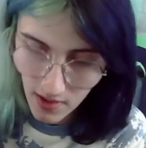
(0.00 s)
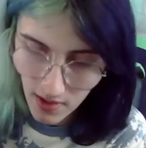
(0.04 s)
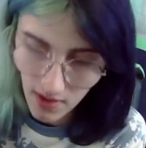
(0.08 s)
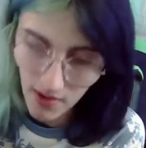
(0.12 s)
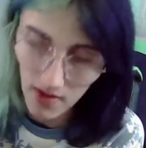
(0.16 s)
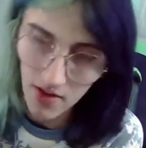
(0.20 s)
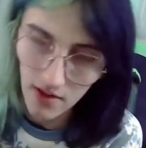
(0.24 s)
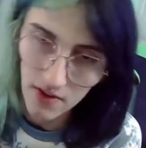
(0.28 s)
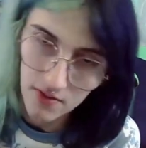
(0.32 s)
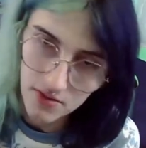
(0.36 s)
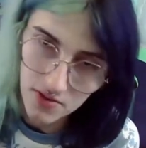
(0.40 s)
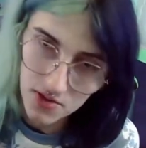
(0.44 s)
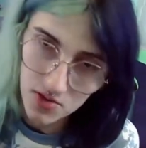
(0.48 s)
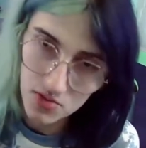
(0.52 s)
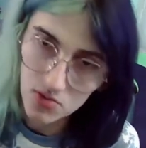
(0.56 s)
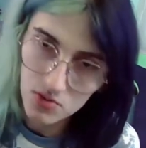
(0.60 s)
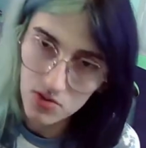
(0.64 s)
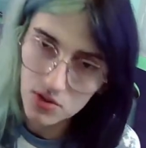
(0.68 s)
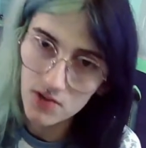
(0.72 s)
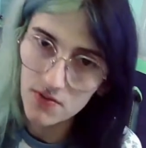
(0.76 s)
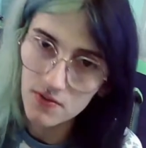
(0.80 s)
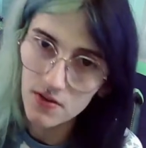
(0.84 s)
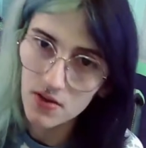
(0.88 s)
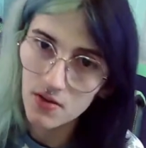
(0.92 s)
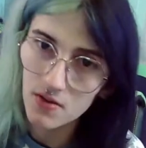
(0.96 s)
I have a
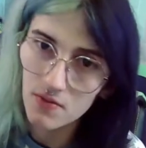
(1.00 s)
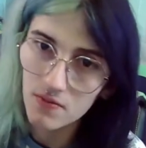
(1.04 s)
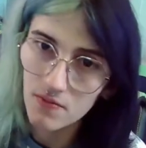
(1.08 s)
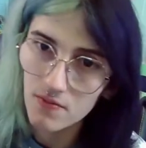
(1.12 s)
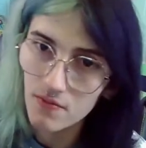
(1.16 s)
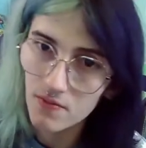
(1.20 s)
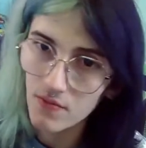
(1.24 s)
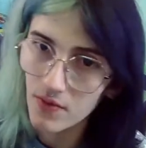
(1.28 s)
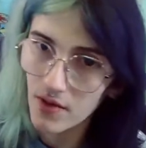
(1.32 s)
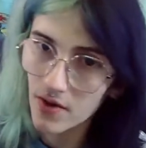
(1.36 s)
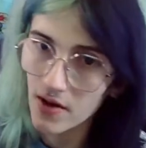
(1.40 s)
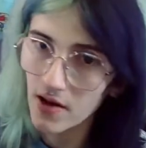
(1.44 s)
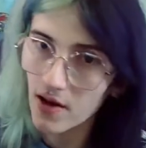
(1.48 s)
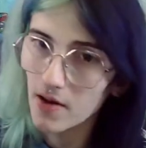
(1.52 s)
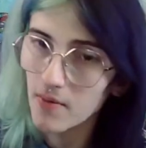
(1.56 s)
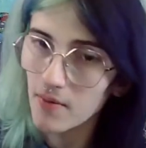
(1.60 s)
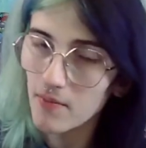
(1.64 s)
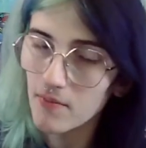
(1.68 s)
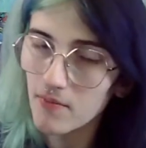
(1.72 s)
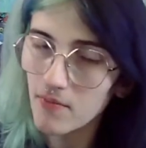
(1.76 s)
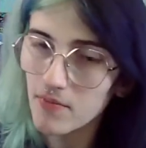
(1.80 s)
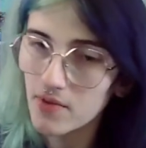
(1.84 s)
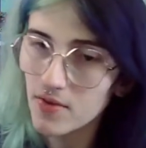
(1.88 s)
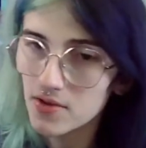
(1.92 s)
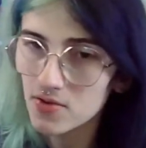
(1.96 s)
screwdriver. Um,
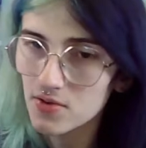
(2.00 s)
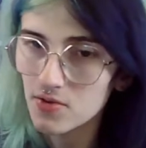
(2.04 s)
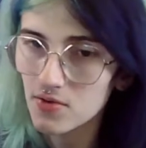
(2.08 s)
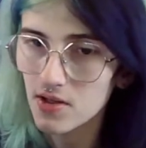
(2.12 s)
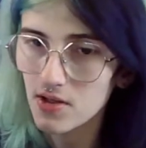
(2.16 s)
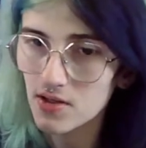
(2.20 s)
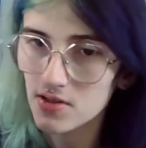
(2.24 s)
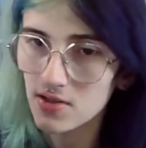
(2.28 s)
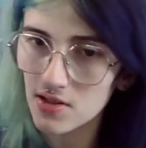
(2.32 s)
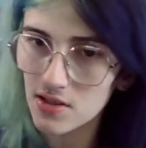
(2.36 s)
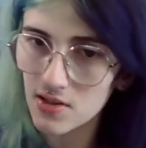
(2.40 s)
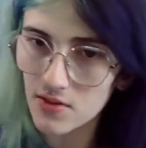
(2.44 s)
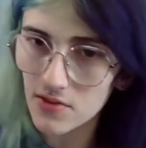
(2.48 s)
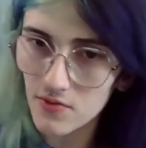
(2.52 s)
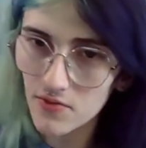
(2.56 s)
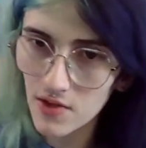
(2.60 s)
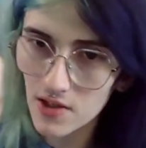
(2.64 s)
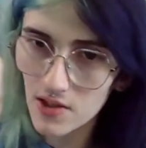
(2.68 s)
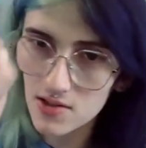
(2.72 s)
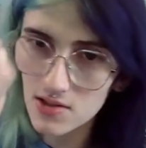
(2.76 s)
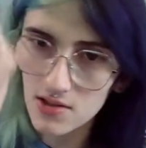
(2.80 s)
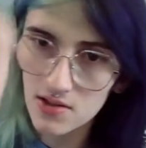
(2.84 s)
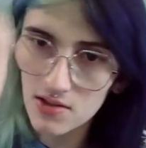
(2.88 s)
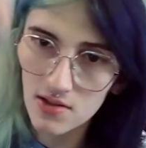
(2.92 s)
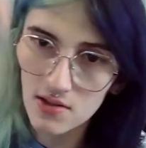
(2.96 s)
this one has like
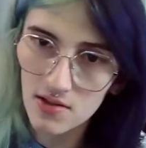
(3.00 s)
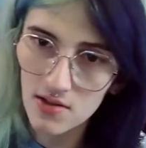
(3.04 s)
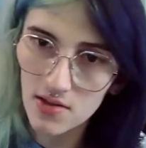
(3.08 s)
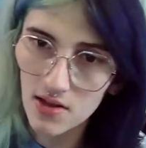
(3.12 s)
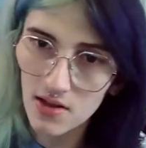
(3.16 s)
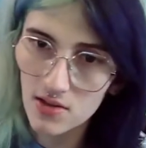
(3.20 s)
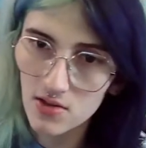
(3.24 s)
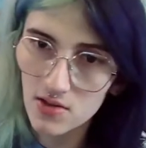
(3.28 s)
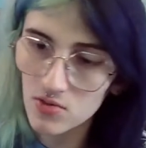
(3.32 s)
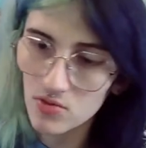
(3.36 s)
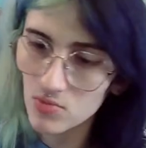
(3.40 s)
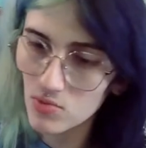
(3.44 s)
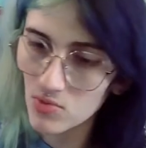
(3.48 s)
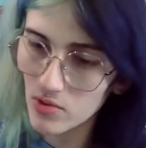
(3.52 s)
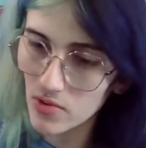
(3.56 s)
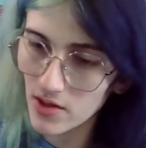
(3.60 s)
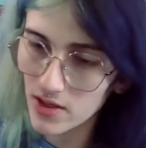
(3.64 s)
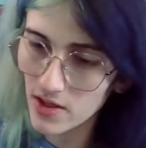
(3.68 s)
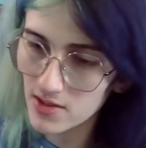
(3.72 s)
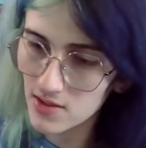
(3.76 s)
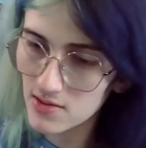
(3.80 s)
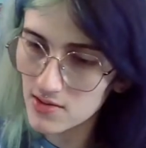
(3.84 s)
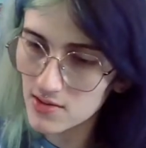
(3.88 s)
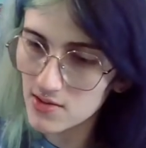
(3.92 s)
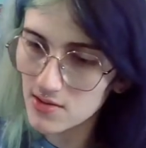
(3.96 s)
fancy detachable
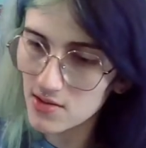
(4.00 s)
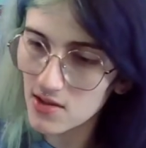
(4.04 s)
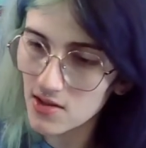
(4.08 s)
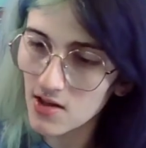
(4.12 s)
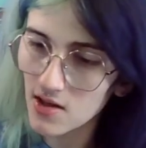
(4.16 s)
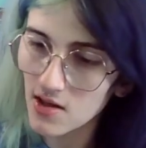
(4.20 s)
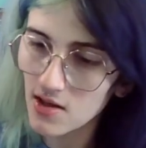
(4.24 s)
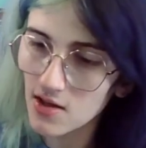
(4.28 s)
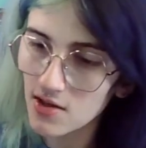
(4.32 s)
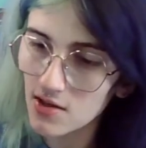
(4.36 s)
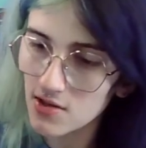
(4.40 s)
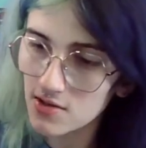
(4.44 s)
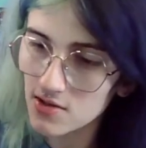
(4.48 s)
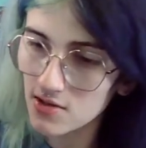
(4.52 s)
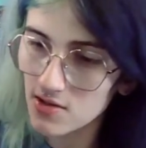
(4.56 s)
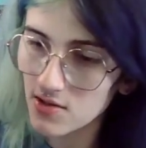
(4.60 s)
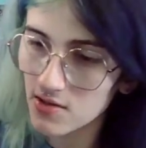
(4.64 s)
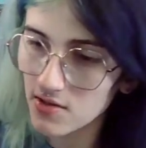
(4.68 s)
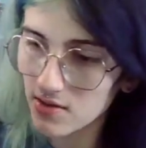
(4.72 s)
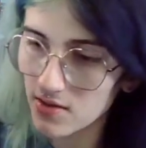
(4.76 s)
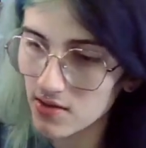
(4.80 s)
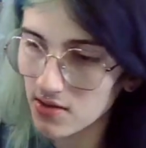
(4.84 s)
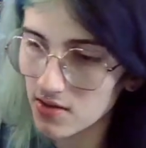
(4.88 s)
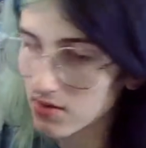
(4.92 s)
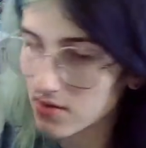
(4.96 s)
heads so you can
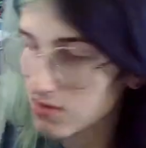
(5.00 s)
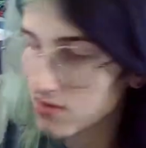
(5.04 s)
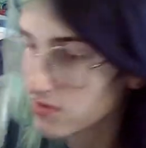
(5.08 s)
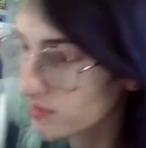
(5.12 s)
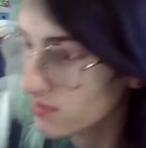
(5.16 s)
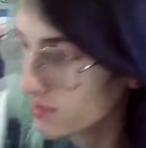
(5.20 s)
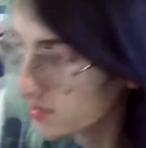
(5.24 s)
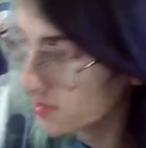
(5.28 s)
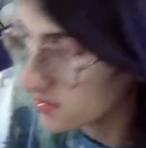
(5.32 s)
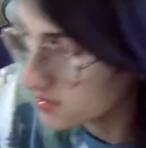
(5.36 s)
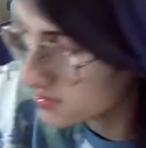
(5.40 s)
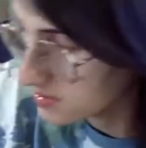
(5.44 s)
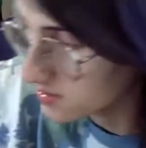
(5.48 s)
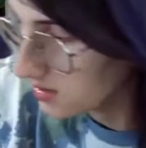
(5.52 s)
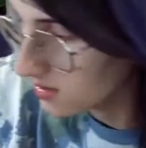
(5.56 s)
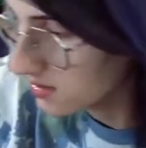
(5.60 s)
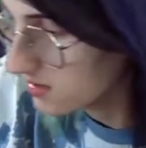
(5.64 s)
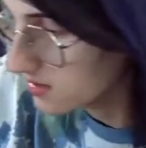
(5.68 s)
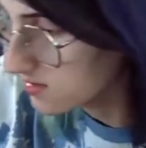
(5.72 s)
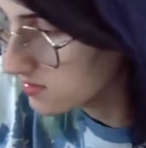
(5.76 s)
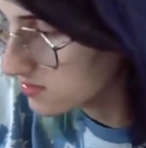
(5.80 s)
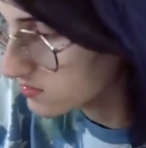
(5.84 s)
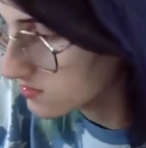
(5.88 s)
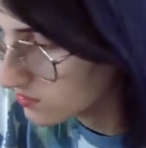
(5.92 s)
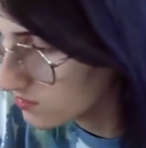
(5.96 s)
get the correct
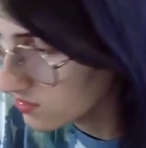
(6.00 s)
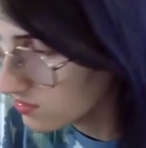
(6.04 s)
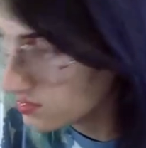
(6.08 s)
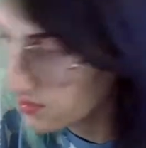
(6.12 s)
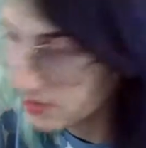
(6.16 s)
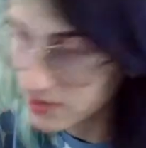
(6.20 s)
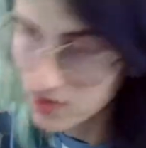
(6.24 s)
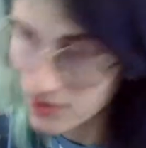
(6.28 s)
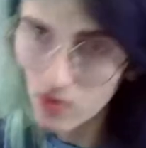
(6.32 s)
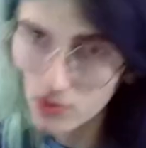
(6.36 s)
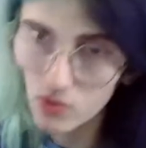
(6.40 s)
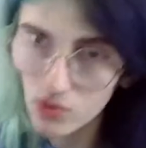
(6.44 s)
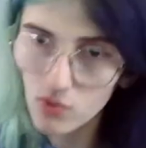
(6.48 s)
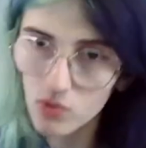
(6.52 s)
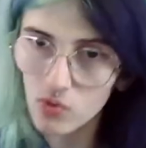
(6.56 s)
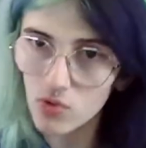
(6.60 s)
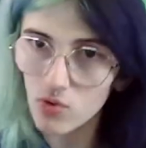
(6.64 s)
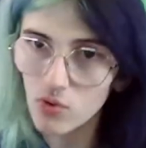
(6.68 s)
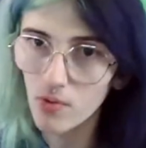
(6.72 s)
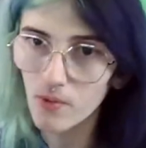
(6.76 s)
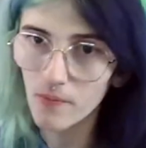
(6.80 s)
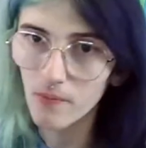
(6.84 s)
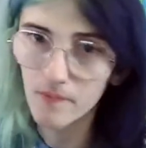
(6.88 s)
size. Really cool.